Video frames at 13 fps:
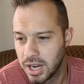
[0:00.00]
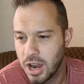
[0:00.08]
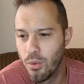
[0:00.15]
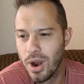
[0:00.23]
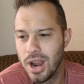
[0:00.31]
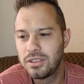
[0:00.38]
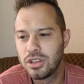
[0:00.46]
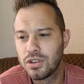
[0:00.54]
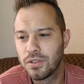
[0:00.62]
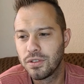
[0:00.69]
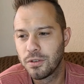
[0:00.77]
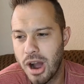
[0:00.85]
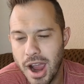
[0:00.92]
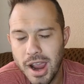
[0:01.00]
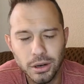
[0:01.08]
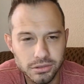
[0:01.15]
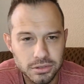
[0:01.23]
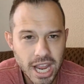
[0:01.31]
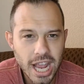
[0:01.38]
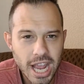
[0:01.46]
Did I hear right that you're from
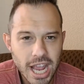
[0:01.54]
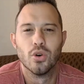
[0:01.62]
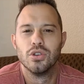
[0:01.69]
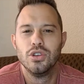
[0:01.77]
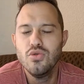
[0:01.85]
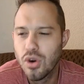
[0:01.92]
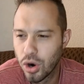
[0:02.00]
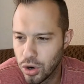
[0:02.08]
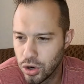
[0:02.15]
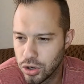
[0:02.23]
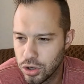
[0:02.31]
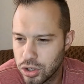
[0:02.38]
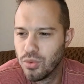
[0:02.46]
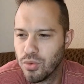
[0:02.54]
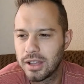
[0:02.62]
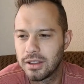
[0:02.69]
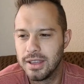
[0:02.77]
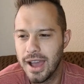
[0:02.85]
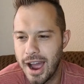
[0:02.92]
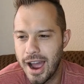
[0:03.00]
Ohio? Daniel, you heard
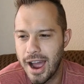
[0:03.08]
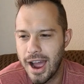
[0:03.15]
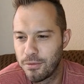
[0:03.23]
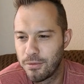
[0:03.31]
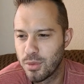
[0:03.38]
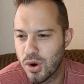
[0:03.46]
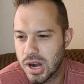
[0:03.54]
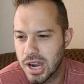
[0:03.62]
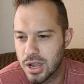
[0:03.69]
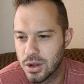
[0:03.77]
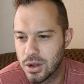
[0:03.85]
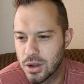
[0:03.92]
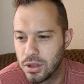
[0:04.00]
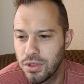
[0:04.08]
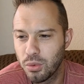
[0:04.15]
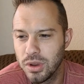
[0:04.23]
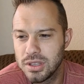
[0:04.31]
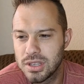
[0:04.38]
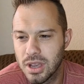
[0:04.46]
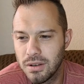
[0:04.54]
correctly. I am from Ohio. Do you
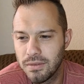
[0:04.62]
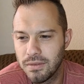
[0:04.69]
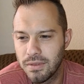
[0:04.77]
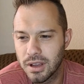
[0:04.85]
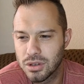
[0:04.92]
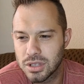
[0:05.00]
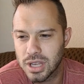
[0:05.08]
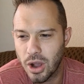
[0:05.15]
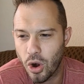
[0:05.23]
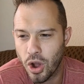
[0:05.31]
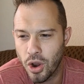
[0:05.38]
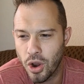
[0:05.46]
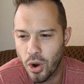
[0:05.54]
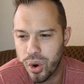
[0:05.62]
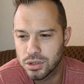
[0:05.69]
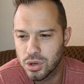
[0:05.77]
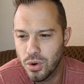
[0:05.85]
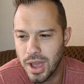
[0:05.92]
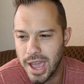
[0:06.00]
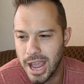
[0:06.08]
think retail investors and
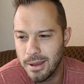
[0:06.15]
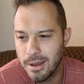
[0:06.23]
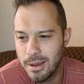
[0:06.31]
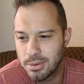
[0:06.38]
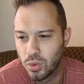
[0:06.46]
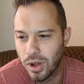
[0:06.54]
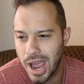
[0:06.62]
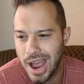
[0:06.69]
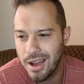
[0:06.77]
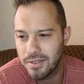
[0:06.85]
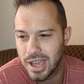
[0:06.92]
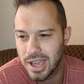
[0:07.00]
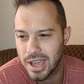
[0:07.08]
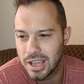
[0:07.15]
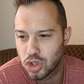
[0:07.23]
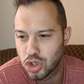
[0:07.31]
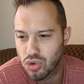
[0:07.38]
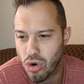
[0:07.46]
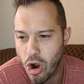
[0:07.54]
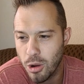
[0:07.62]
also apes will have a
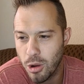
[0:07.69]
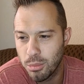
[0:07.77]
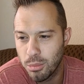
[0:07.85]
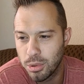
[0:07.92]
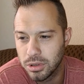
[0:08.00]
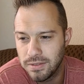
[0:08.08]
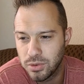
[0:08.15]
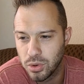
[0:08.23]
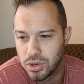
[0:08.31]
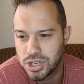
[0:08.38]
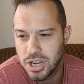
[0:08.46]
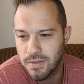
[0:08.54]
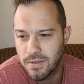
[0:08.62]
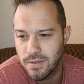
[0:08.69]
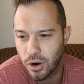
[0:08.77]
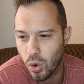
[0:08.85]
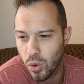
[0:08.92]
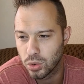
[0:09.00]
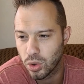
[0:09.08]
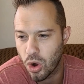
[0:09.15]
strong belief to achieve our
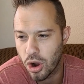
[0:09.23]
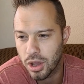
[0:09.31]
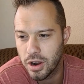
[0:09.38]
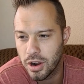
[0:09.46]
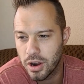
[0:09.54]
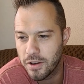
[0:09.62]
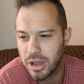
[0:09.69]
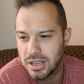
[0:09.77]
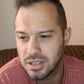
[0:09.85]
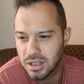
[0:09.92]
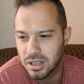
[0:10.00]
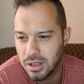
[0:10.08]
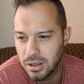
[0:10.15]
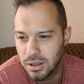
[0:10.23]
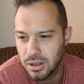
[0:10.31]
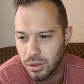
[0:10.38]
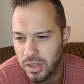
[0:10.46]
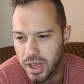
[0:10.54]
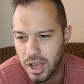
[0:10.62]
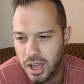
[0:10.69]
goal long enough? Basically,
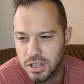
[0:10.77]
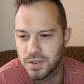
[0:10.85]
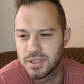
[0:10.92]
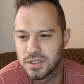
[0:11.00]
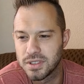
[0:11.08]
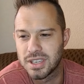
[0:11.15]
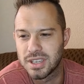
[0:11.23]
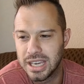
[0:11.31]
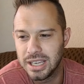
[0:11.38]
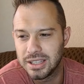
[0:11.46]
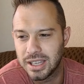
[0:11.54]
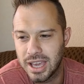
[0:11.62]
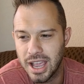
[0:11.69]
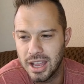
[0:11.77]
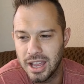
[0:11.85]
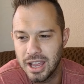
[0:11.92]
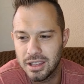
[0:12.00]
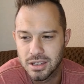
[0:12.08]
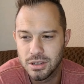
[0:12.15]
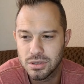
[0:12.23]
longer the hedge funds can kick the
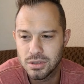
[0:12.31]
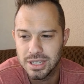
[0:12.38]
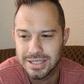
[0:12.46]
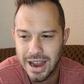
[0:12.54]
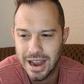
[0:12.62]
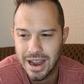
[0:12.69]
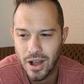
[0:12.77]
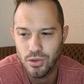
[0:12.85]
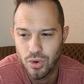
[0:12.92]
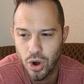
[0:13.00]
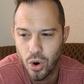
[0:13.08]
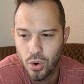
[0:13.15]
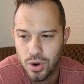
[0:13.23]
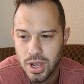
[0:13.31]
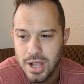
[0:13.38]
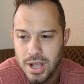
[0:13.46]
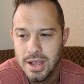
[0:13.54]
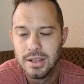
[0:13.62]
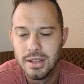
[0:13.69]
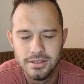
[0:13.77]
can continuously down the road.
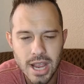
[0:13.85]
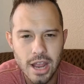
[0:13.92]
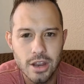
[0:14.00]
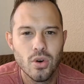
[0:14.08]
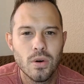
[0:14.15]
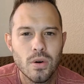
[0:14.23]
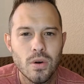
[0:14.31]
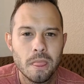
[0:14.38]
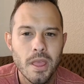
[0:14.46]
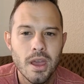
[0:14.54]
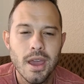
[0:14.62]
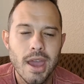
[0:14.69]
Daniel,